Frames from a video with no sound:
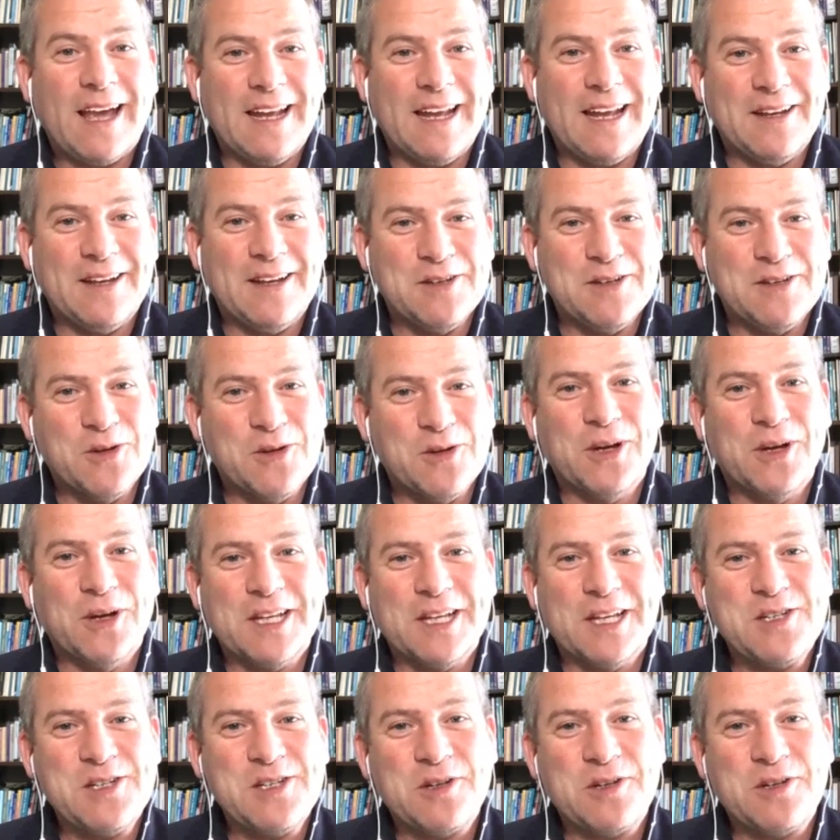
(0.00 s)
And knowing
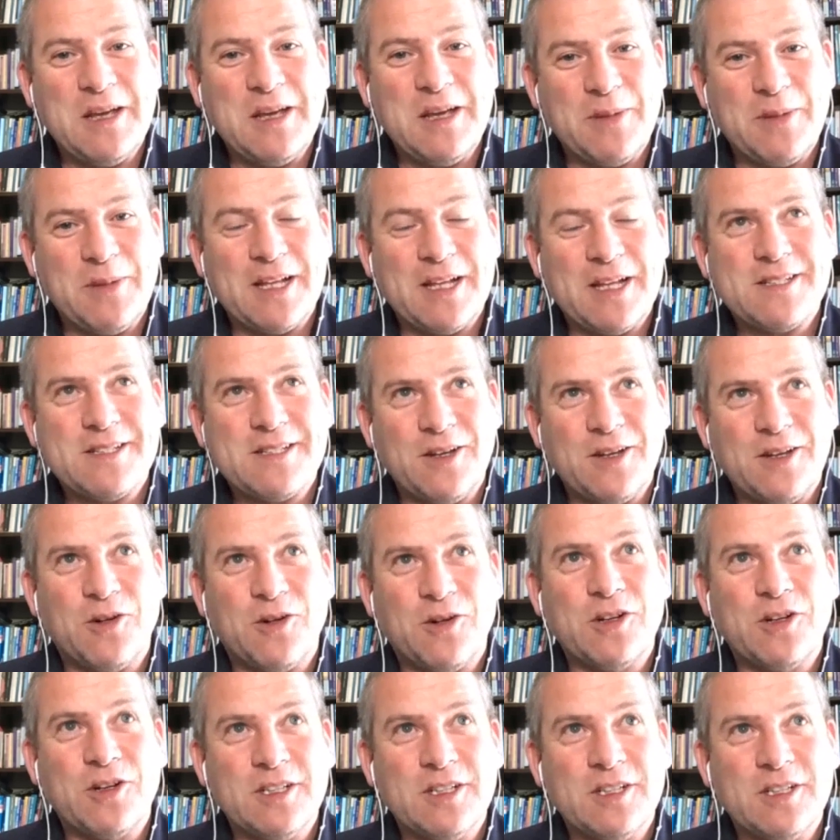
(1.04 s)
that your teammates,
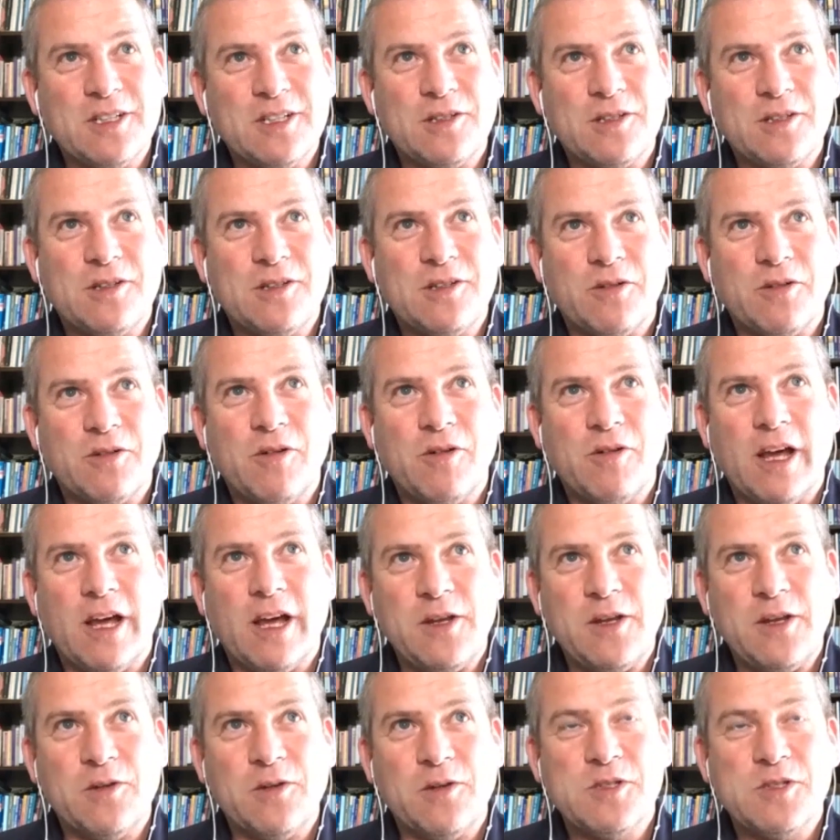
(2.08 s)
could
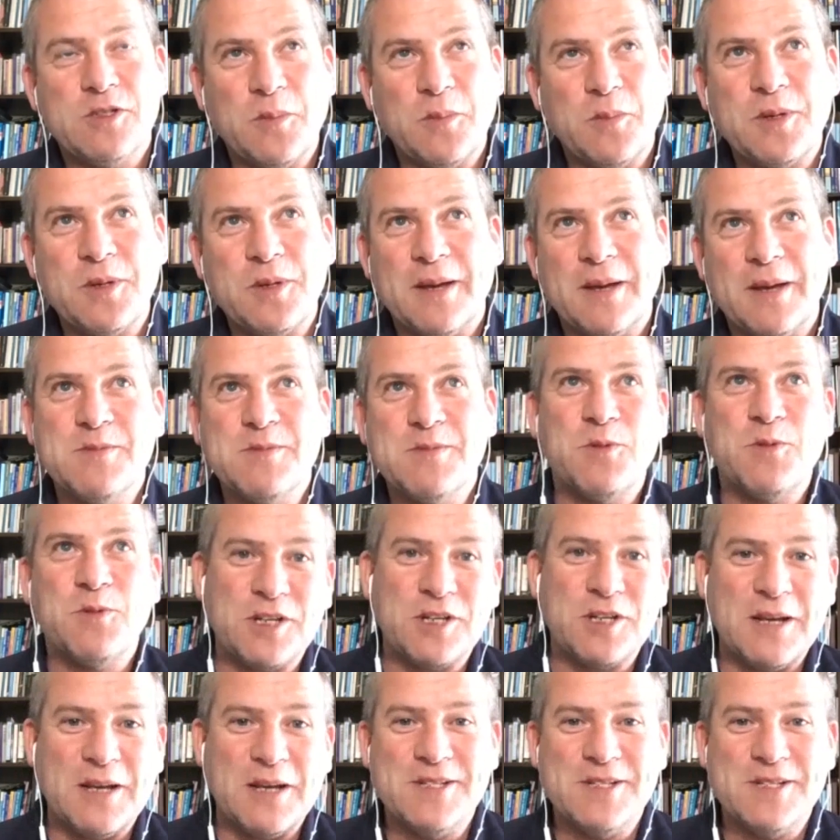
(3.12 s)
rely on you sometimes,
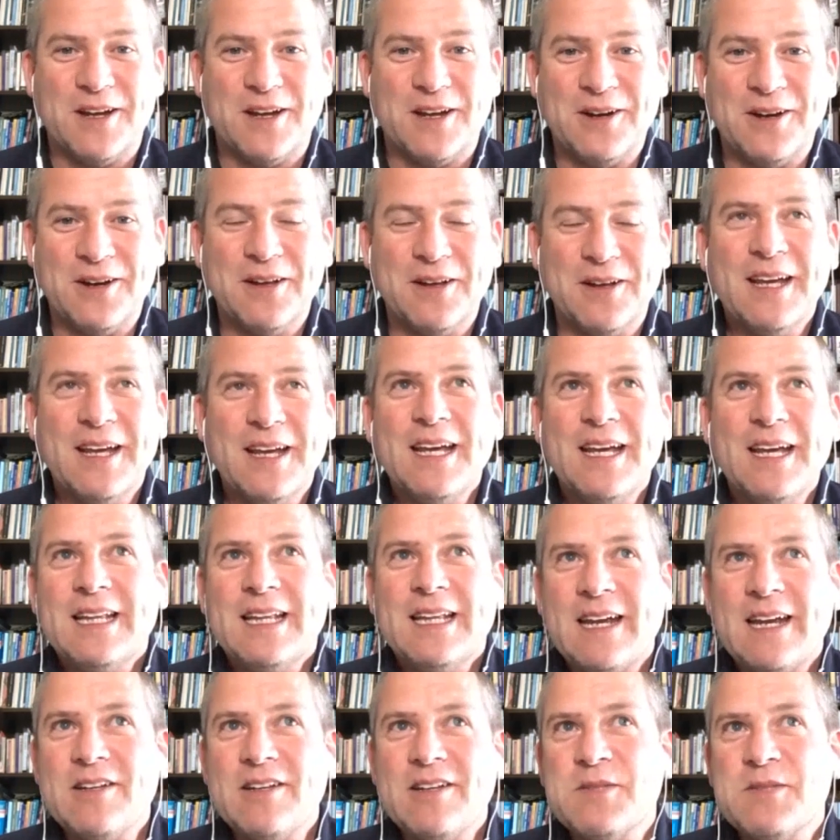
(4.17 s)
more times than not all.
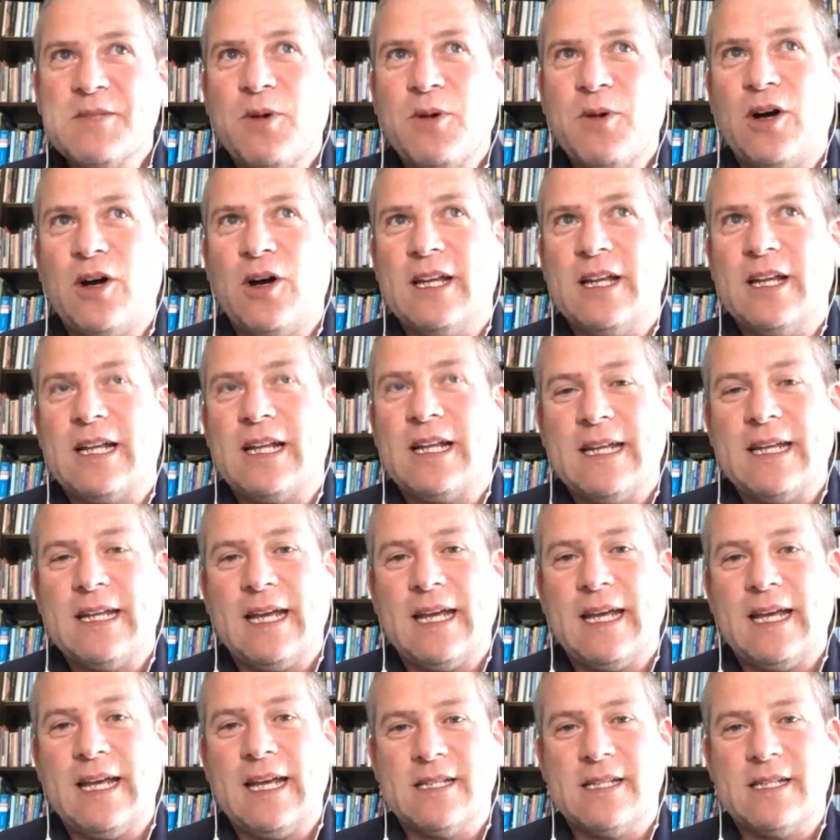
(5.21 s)
They're the small little
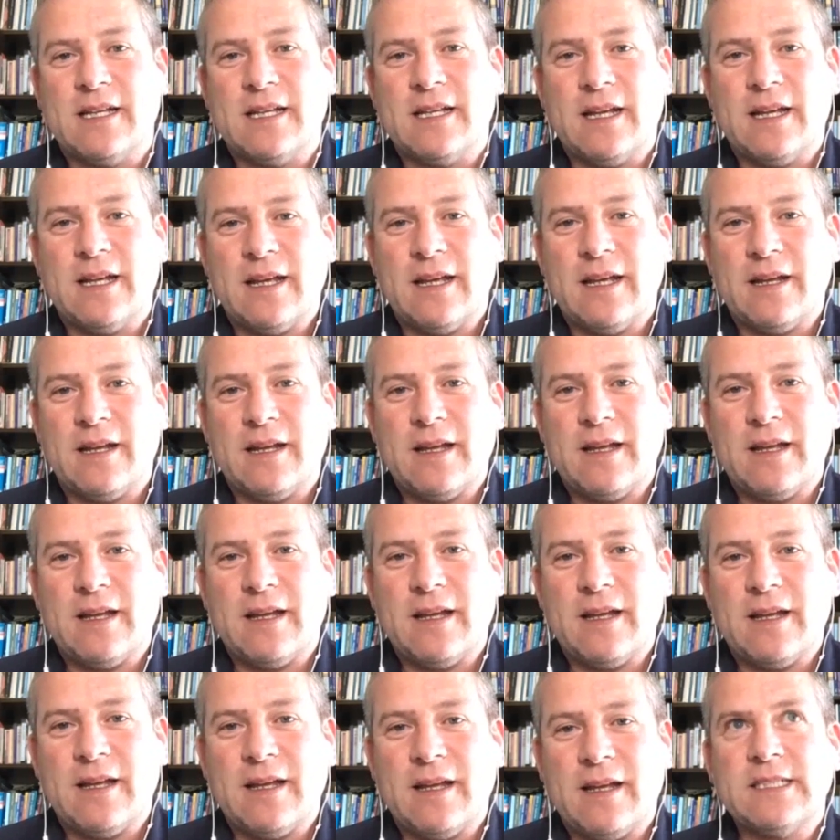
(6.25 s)
things
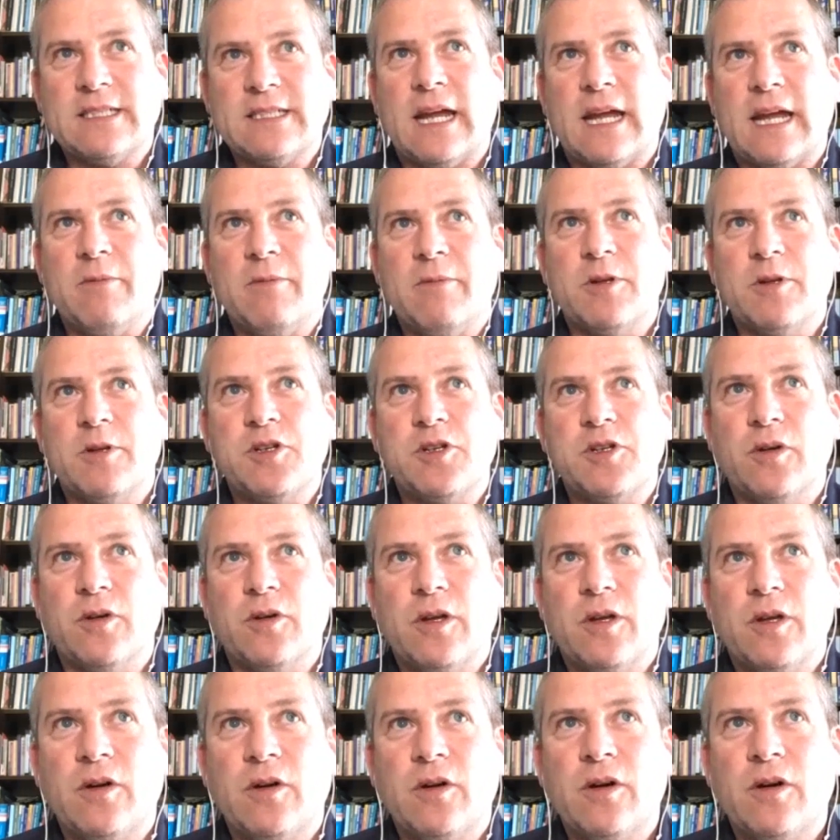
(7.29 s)
that stand with
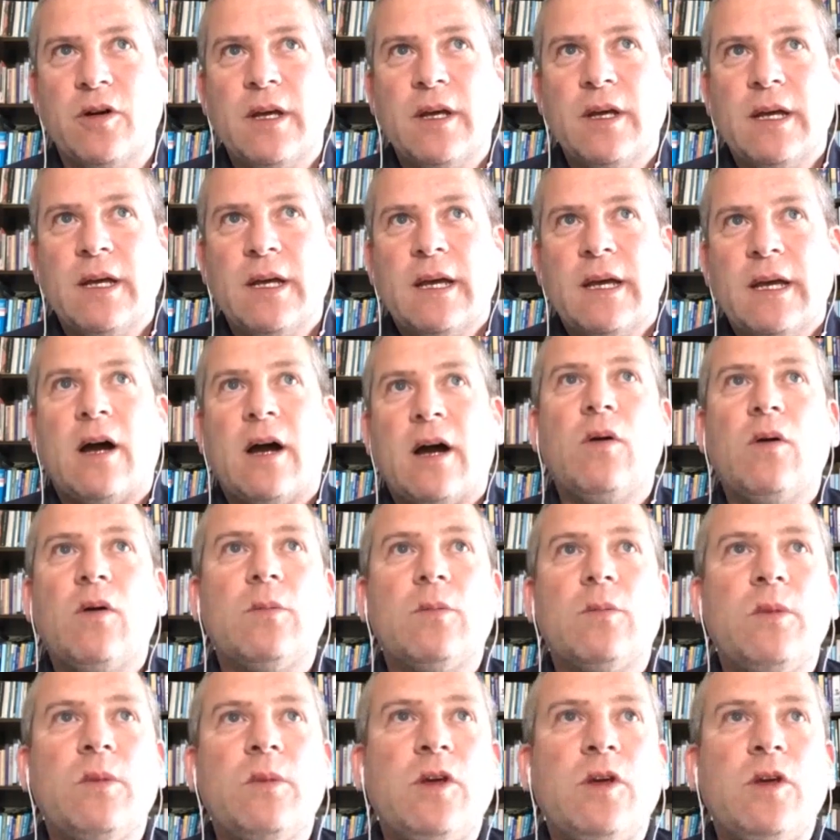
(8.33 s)
you.
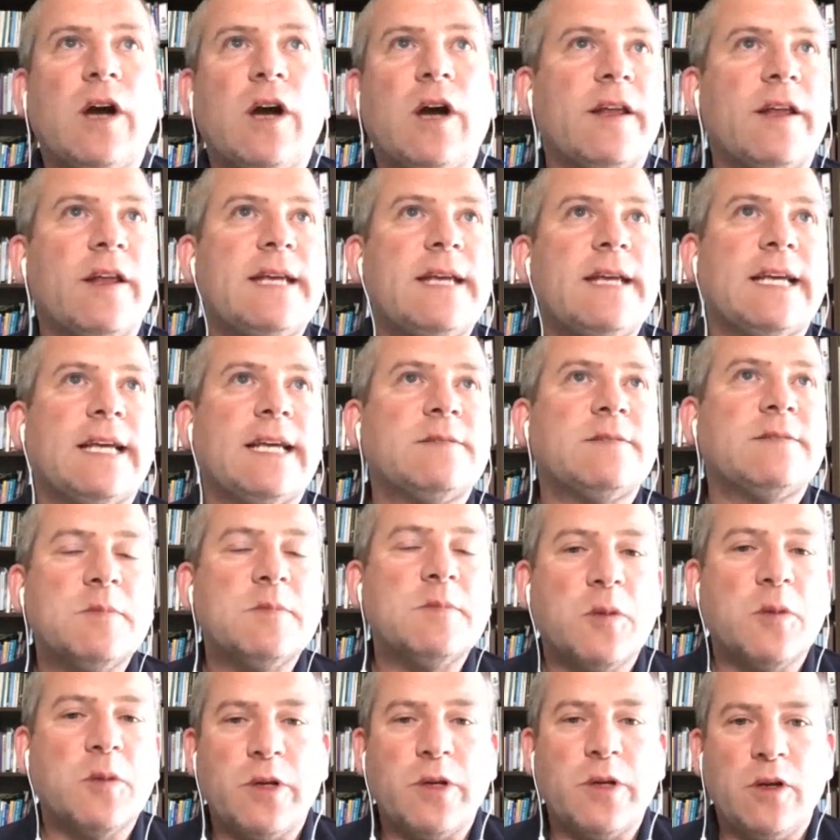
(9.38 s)
How you got a text
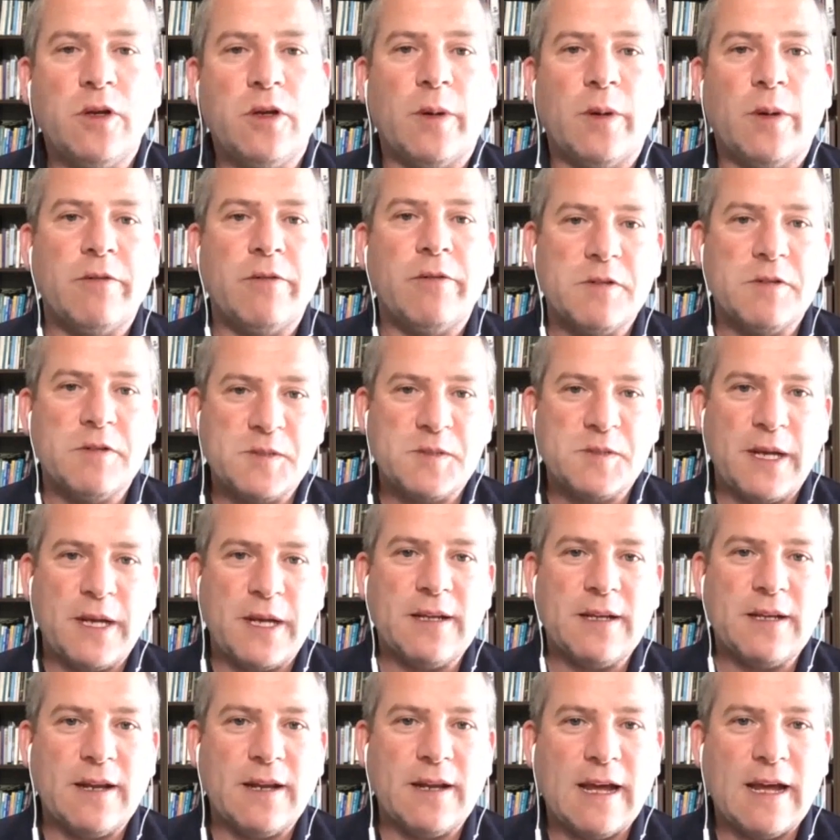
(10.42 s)
from somebody you might have
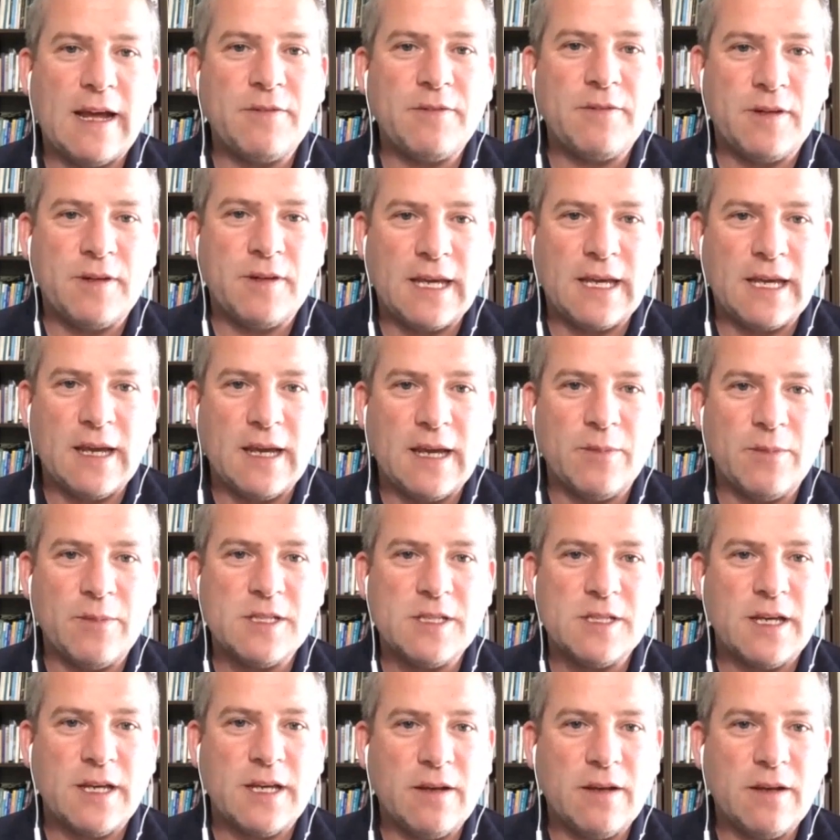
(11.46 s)
respected after the game
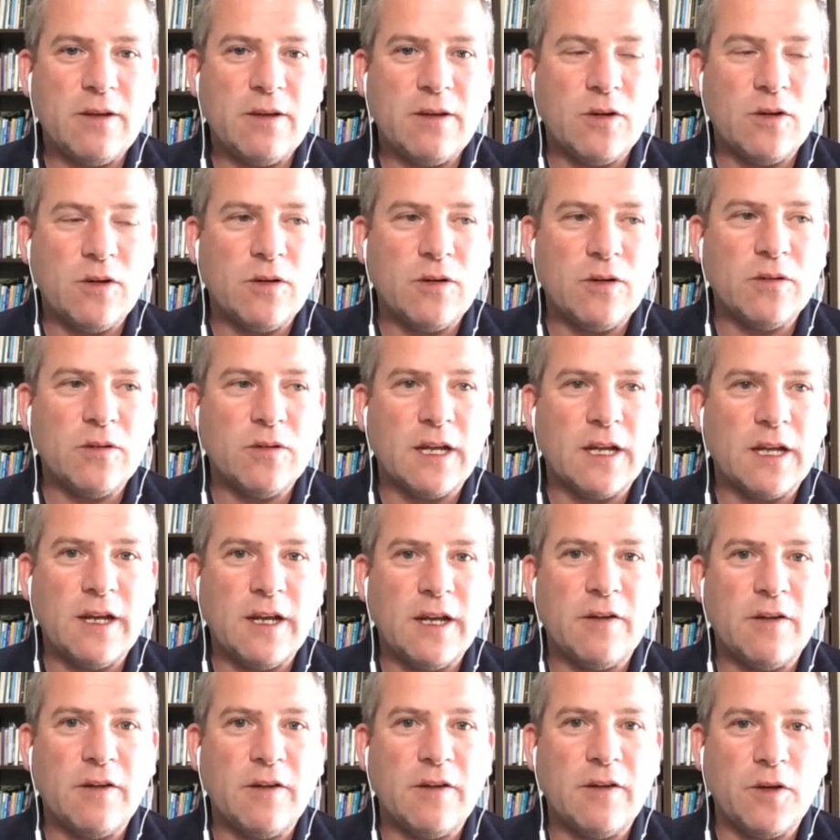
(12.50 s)
and saying,
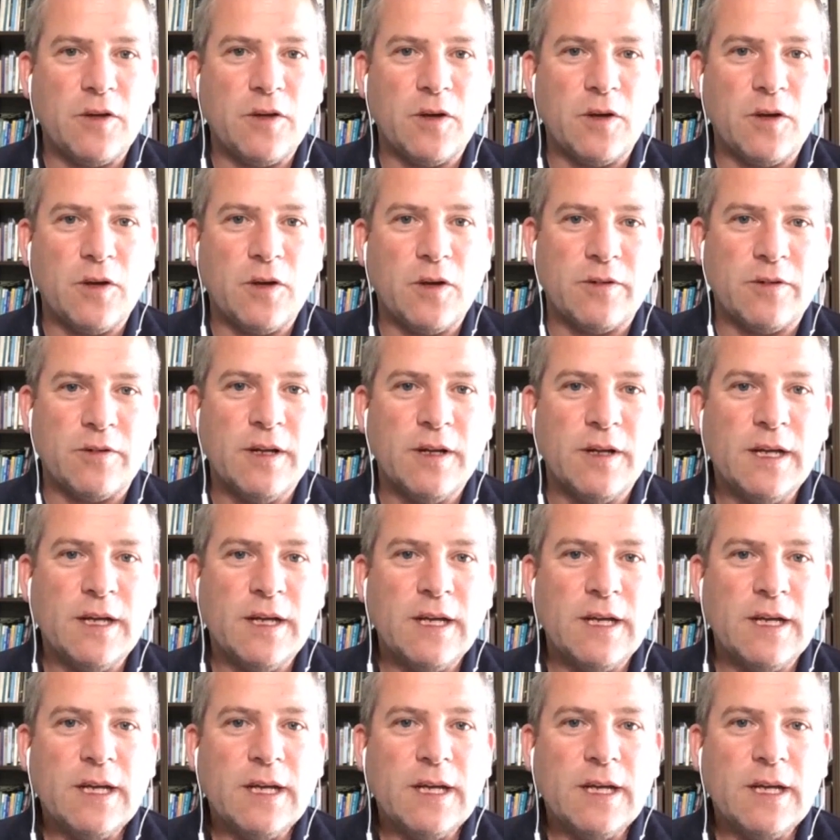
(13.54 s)
delighted for you or whatever.